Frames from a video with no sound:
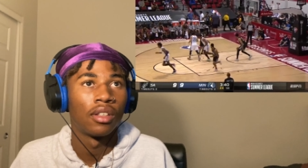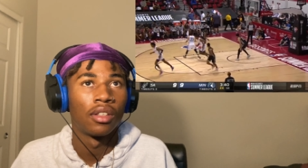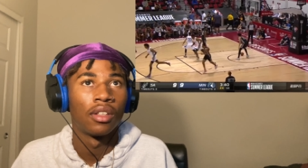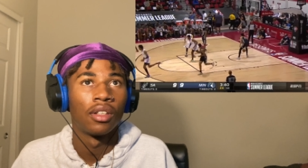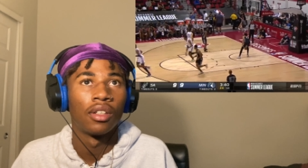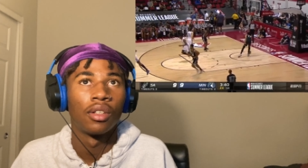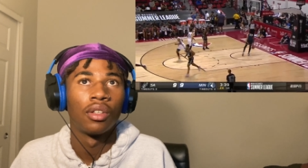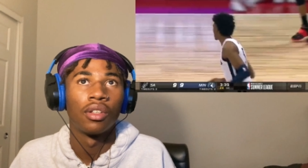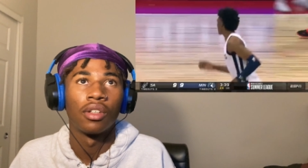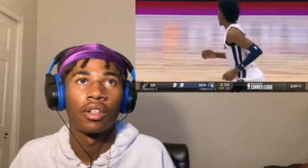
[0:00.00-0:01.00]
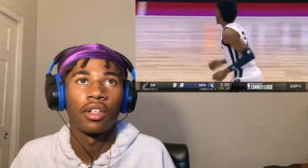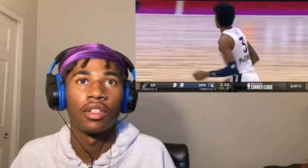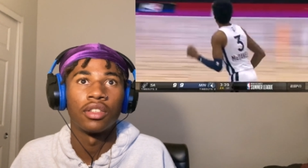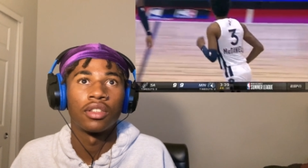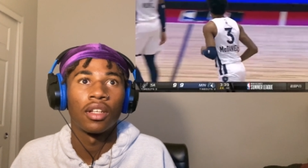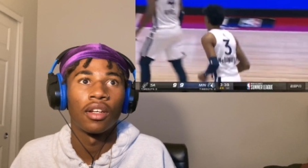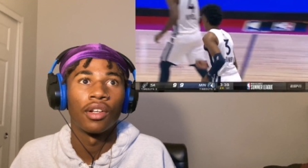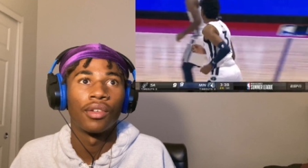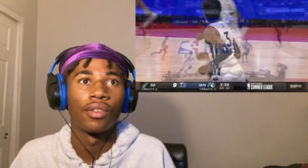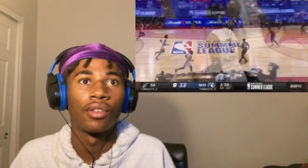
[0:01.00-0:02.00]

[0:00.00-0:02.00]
Jake definitely playing Good aggressive. Stuff.